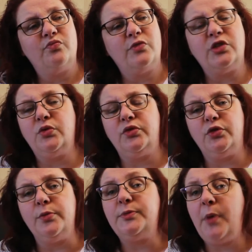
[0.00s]
a Sword of
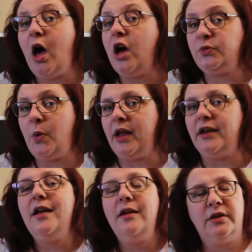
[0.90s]
Storms part
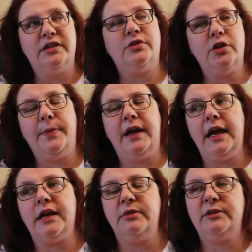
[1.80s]
one because it was so big it
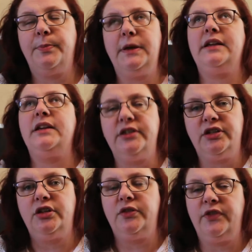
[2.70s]
had to be split into
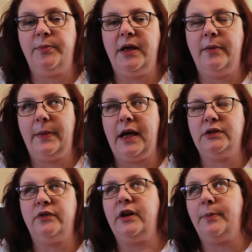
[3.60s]
two for the paperback
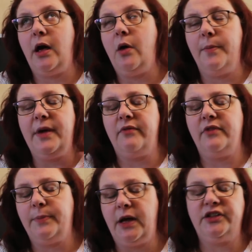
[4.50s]
so I've read part one but I haven't
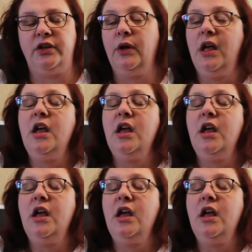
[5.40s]
read part two